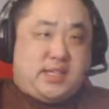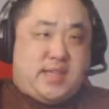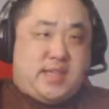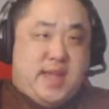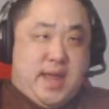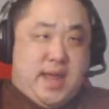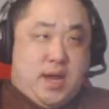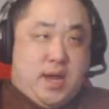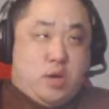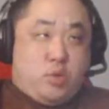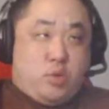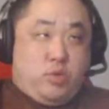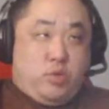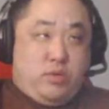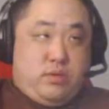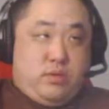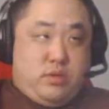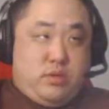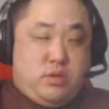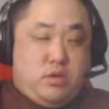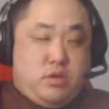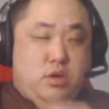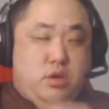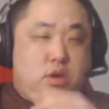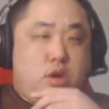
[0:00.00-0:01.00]
down?
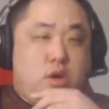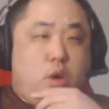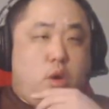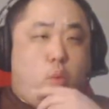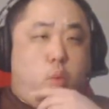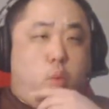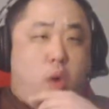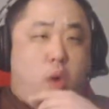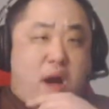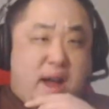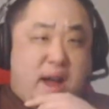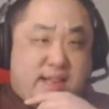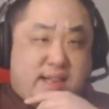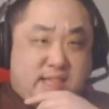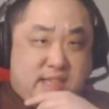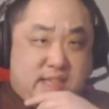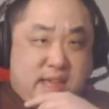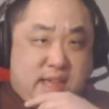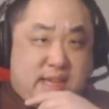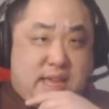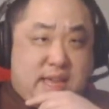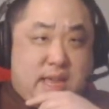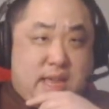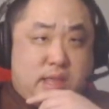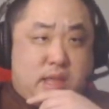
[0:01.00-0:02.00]
Why did
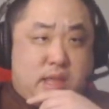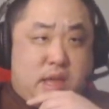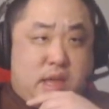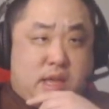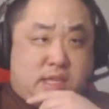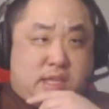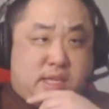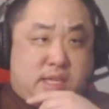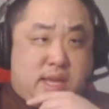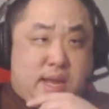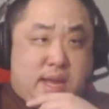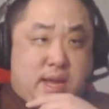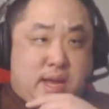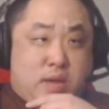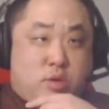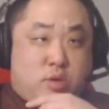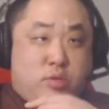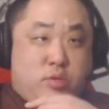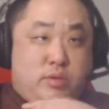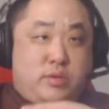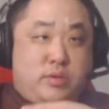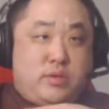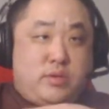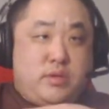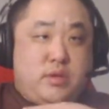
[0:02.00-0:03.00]
I get knocked
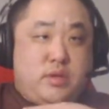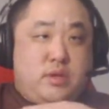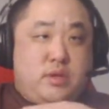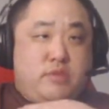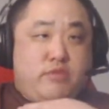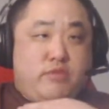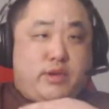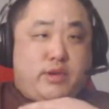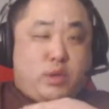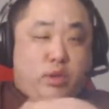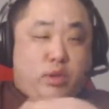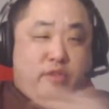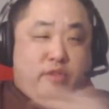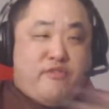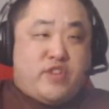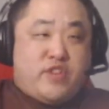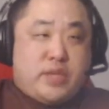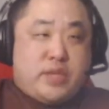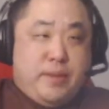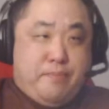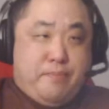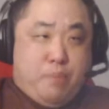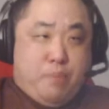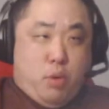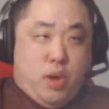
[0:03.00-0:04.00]
down? Look at all the
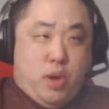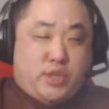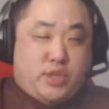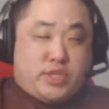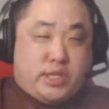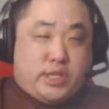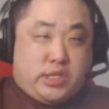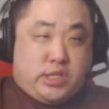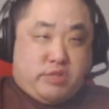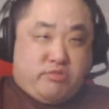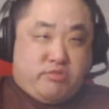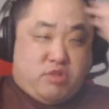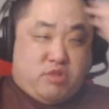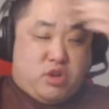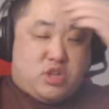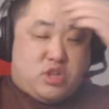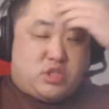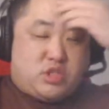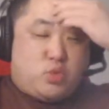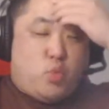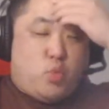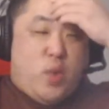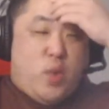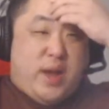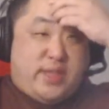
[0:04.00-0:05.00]
fucking points I just
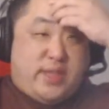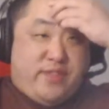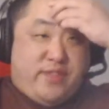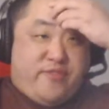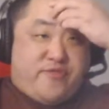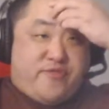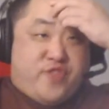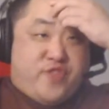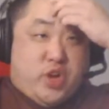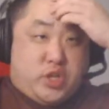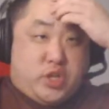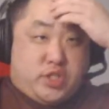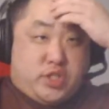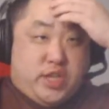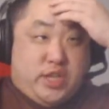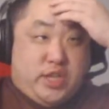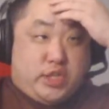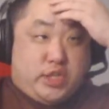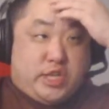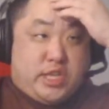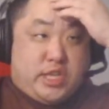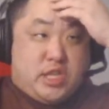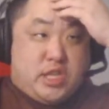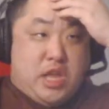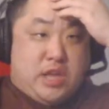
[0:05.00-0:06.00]
lost. Why the fuck did I
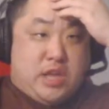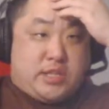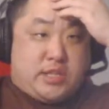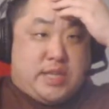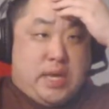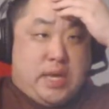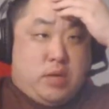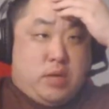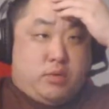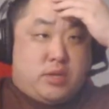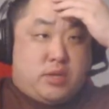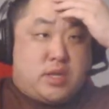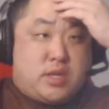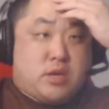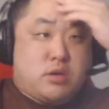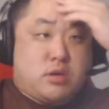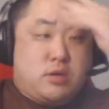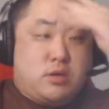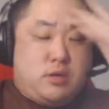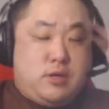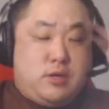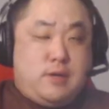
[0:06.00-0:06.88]
just get knocked down there?